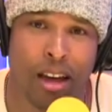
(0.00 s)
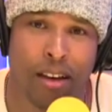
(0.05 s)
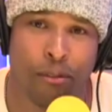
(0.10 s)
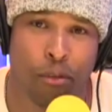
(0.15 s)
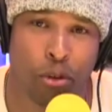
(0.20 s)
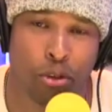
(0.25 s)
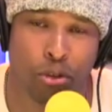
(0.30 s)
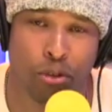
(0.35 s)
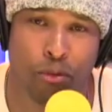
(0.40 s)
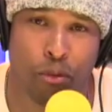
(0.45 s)

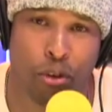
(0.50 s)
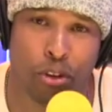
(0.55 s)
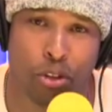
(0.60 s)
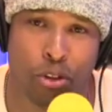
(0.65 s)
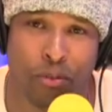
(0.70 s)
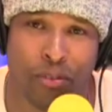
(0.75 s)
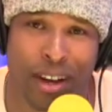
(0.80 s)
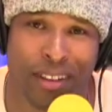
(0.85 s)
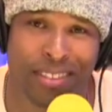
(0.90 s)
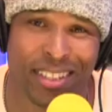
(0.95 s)

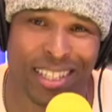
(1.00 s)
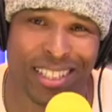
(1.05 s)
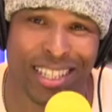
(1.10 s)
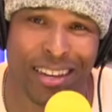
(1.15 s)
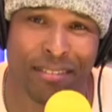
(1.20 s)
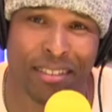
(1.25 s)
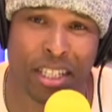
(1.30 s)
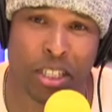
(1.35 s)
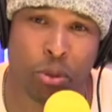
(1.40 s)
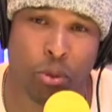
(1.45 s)

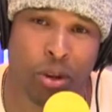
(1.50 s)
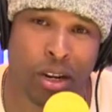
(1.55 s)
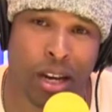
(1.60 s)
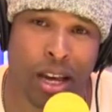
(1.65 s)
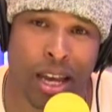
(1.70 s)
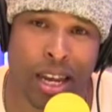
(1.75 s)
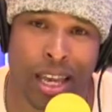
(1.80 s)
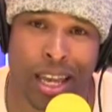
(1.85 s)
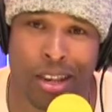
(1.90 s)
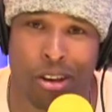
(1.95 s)

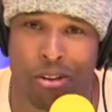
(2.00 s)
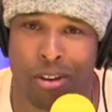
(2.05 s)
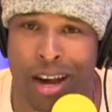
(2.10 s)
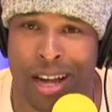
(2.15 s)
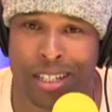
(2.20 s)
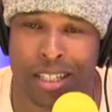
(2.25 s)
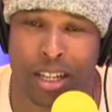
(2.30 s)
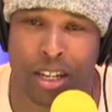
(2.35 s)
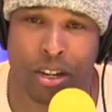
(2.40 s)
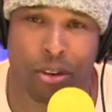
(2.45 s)
424-256-1729, and you
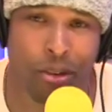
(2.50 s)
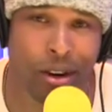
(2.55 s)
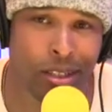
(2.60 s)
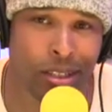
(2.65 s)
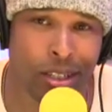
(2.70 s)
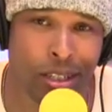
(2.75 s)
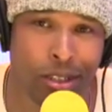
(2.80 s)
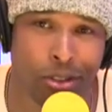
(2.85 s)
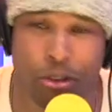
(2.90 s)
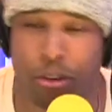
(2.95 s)
guys can
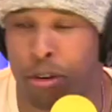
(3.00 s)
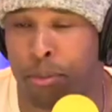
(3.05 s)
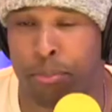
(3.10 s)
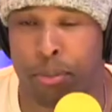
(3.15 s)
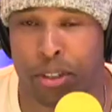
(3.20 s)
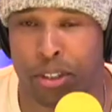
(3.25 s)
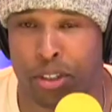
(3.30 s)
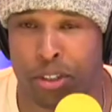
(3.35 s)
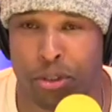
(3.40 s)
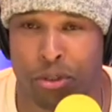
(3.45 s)
correct us or
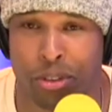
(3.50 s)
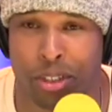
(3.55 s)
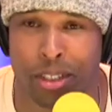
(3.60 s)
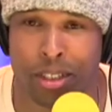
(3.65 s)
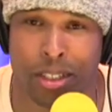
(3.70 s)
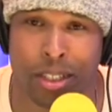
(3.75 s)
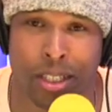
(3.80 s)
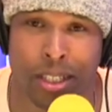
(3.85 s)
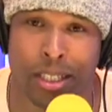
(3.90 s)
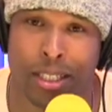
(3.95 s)
put your two
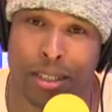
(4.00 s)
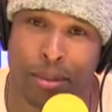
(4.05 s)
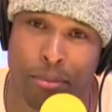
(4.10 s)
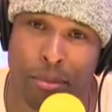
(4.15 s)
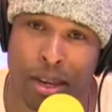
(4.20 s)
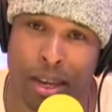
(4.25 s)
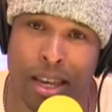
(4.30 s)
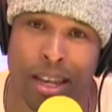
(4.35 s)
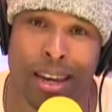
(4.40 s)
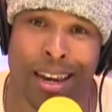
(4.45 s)
cents in to
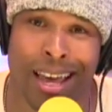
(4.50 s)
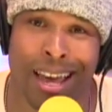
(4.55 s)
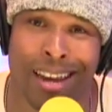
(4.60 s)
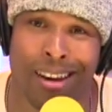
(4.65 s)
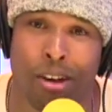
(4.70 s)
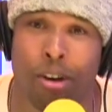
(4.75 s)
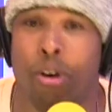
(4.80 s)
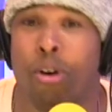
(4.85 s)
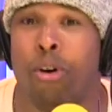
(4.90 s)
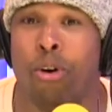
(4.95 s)
me,
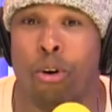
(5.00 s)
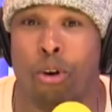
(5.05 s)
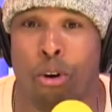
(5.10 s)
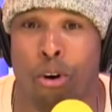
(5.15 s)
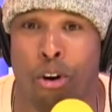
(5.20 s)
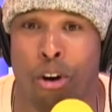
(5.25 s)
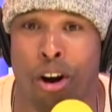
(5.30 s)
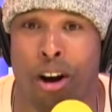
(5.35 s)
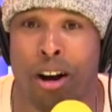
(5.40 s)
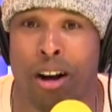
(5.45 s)
Nando,
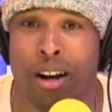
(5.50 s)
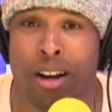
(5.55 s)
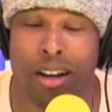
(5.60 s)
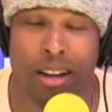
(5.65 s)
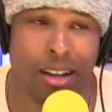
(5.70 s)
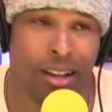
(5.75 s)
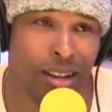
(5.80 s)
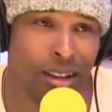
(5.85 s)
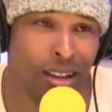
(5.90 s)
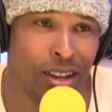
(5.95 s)
or
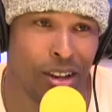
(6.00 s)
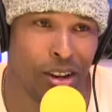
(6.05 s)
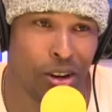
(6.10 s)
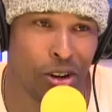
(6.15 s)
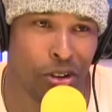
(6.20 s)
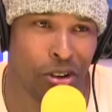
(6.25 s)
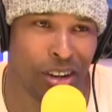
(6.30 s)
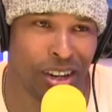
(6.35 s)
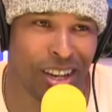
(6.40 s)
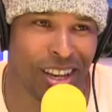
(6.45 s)

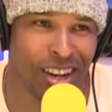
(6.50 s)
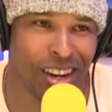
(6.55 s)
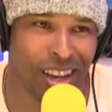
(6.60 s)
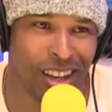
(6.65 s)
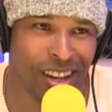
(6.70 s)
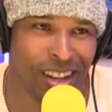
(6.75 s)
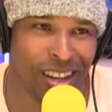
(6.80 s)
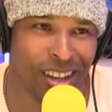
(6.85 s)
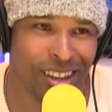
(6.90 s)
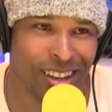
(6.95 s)
Lauren
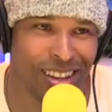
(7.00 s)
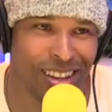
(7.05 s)
Leonelli.